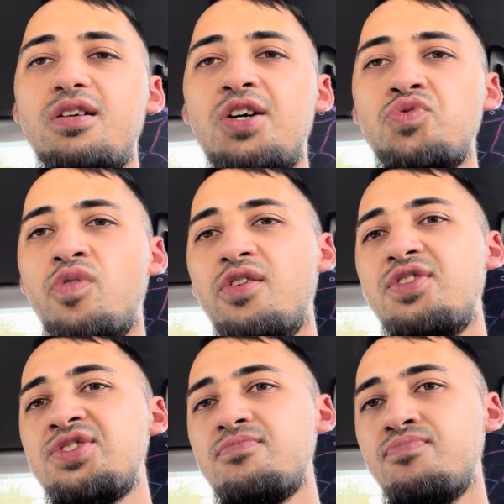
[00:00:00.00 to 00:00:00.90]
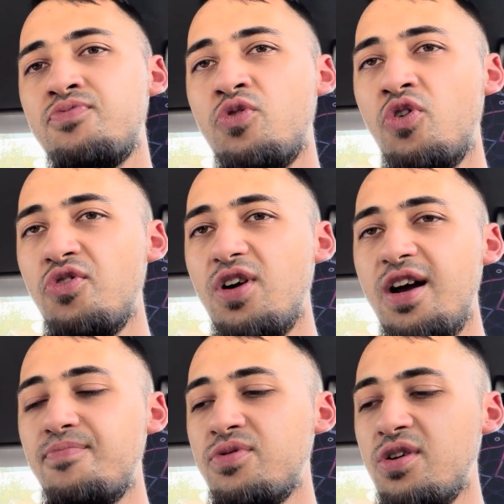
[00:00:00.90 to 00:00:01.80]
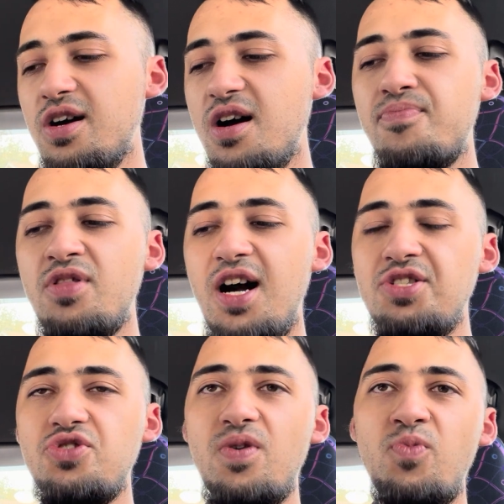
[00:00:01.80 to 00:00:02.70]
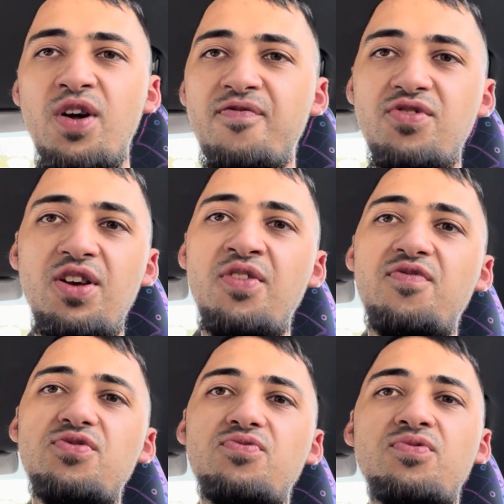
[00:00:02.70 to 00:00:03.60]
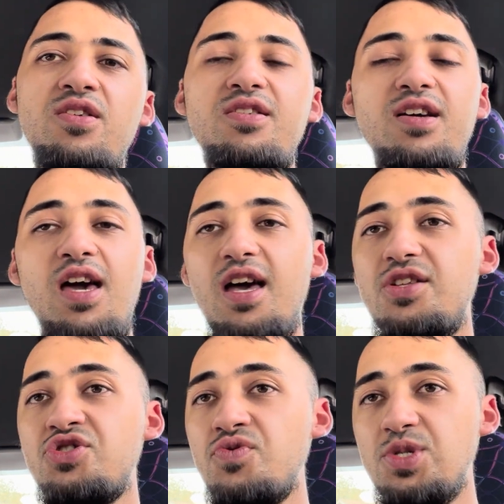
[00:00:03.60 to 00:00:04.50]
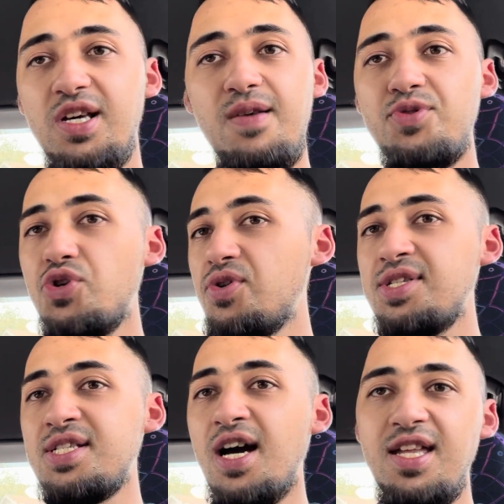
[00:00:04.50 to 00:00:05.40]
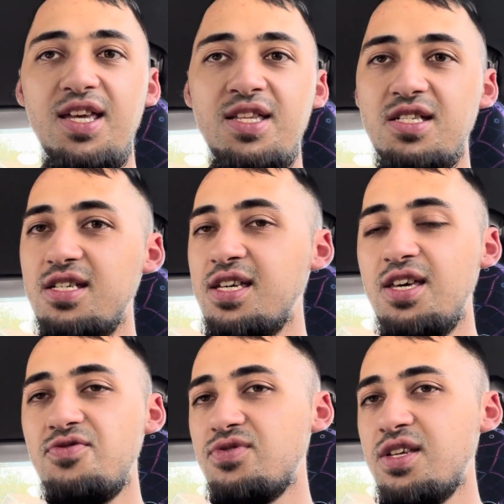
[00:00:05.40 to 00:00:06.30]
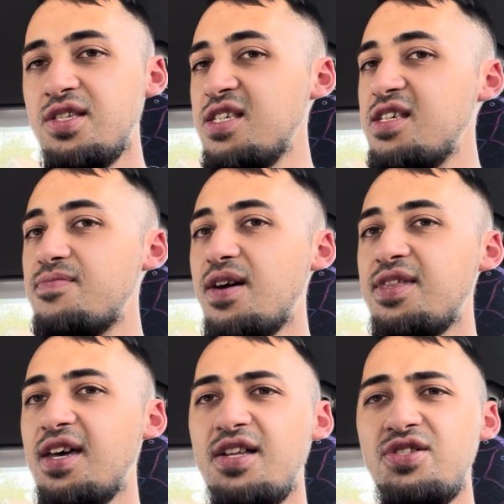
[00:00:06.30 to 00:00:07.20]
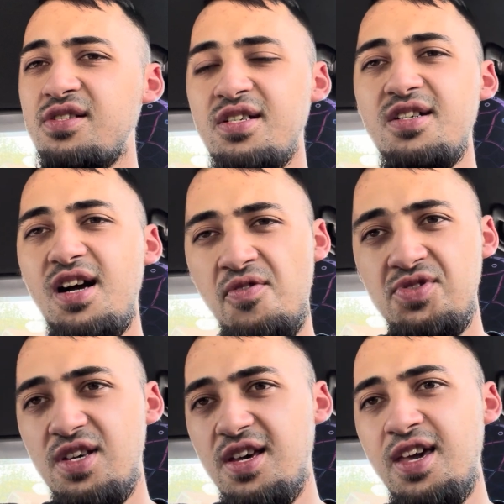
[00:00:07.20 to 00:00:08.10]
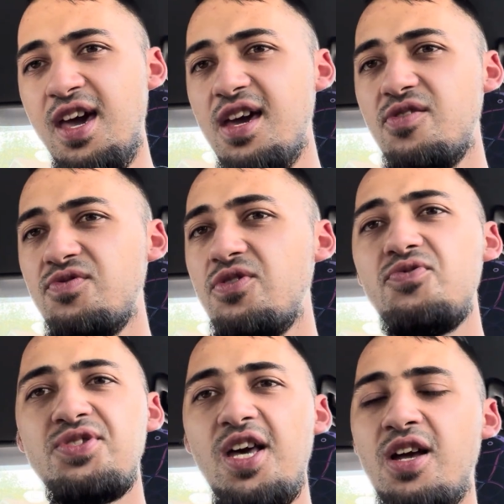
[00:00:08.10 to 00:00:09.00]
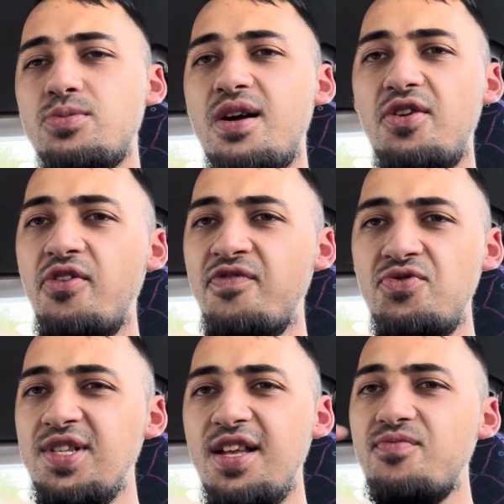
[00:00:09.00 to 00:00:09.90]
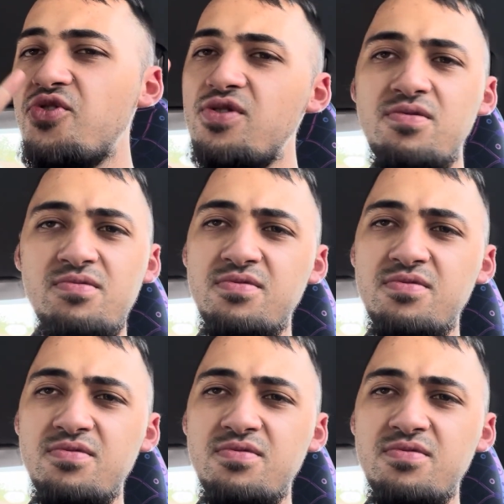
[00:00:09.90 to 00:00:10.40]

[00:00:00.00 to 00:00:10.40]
I swear this employer applied to, I went for the interview, and she was like, "I'm so excited to get you on the team," and then I was like, "Hey, are you doing second round interviews anymore?"